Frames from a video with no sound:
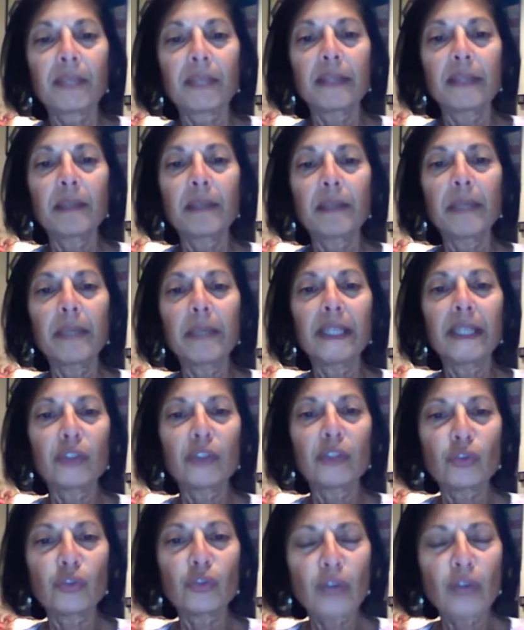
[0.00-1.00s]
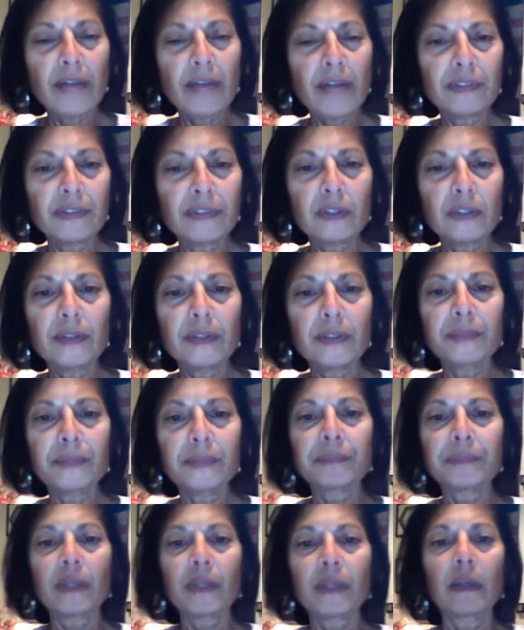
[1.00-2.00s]
they may need to travel,
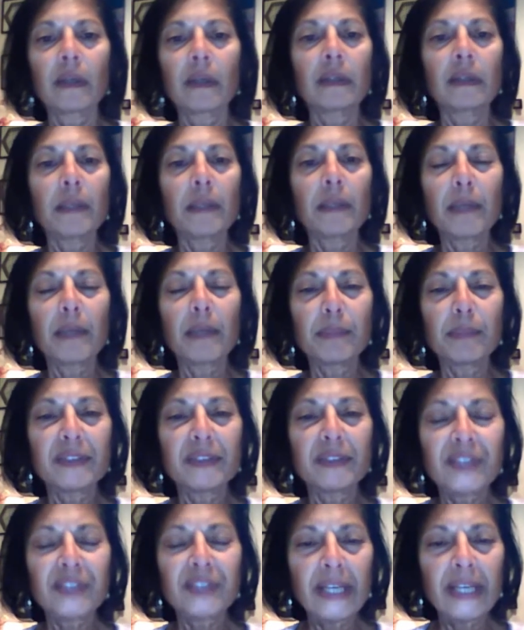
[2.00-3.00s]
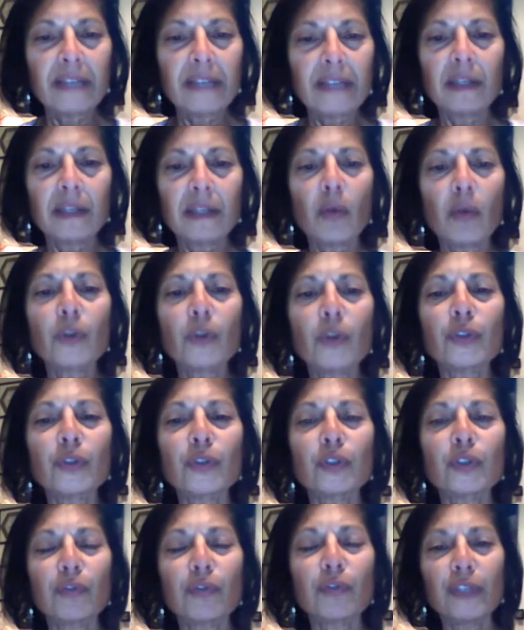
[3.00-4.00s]
they may be sick. There are all
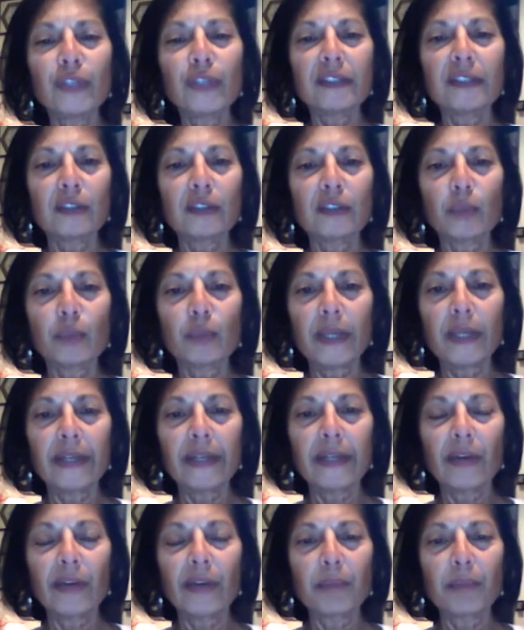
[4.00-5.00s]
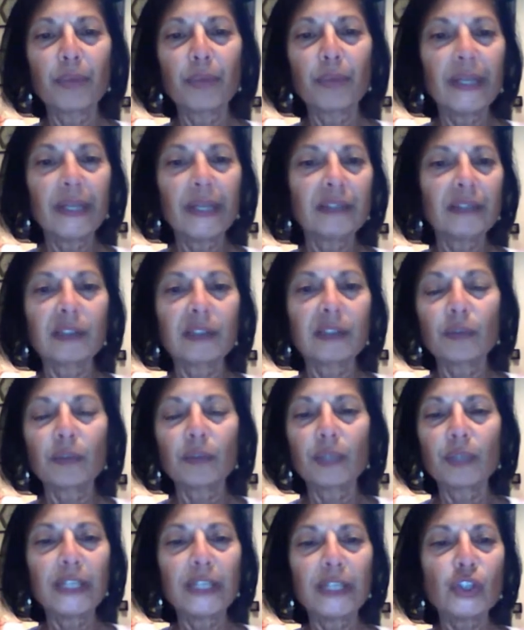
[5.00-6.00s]
sorts of reasons why there are breaks in a
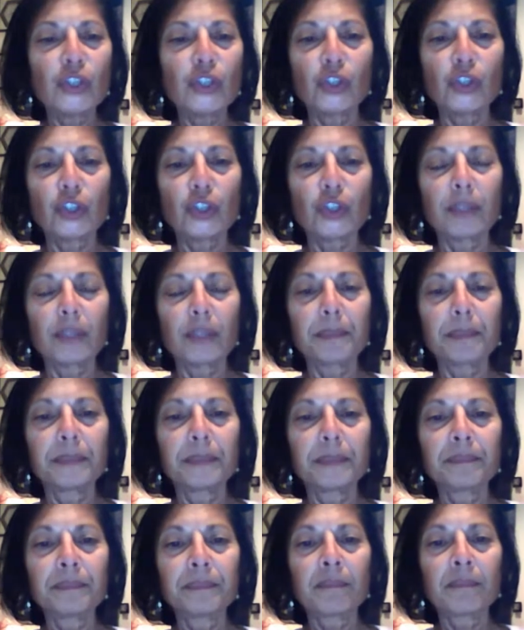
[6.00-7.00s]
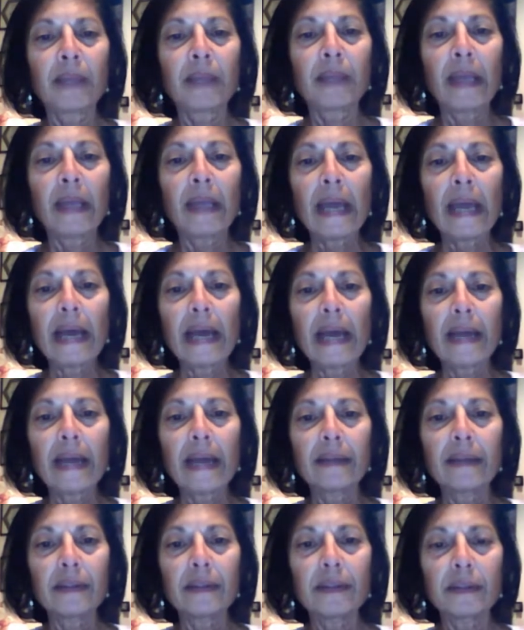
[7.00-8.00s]
relationship.
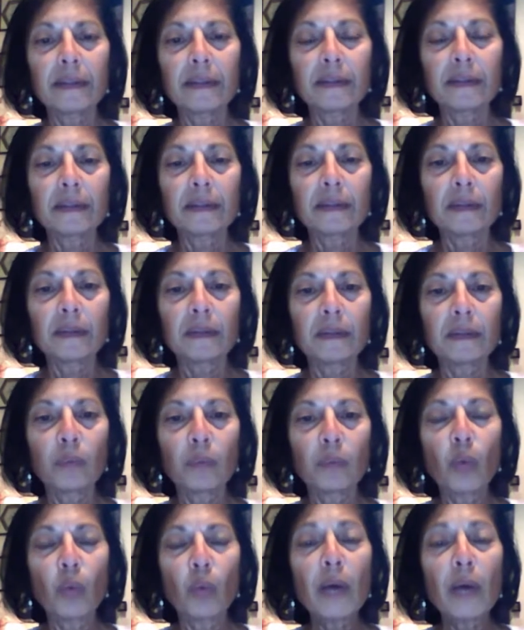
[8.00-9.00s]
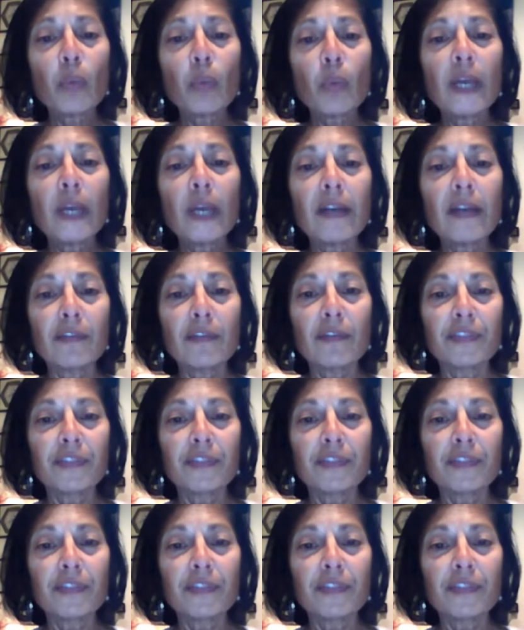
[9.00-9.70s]
And one way of